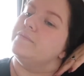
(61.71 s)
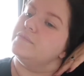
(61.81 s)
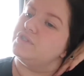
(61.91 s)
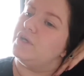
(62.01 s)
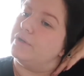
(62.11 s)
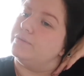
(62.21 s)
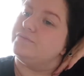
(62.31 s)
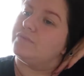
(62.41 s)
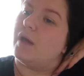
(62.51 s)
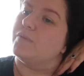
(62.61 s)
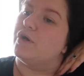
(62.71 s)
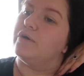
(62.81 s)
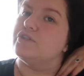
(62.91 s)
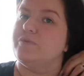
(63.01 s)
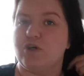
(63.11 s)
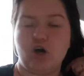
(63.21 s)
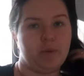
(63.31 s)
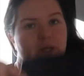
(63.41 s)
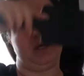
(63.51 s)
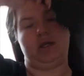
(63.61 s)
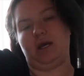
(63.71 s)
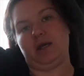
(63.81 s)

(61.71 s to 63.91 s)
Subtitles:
So I'm going to be copying a